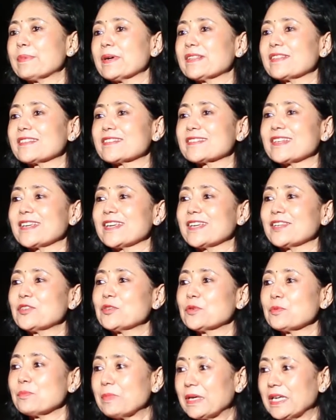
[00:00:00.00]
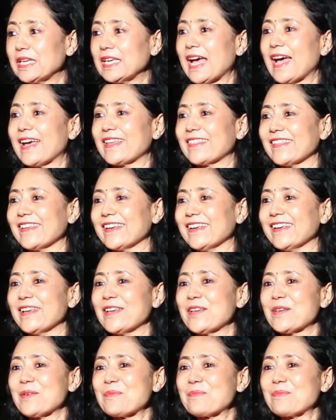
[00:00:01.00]
Mother's Day TV, I
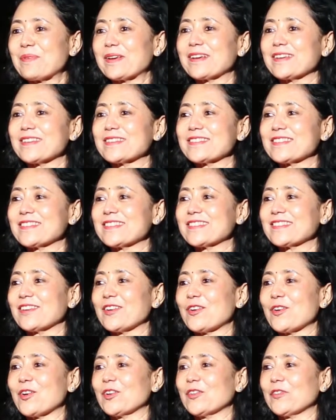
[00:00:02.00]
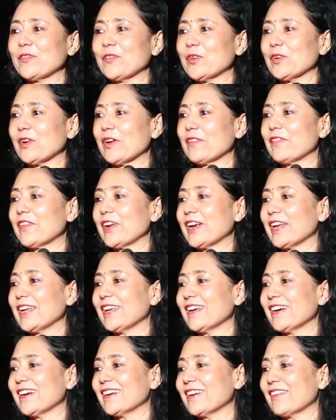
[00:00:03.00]
think, because all of you are
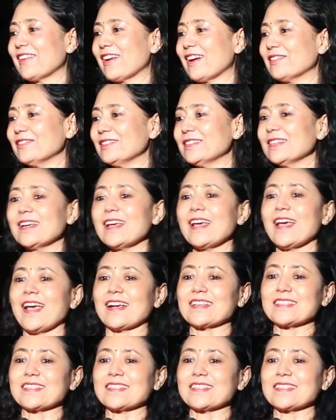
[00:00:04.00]
very young around,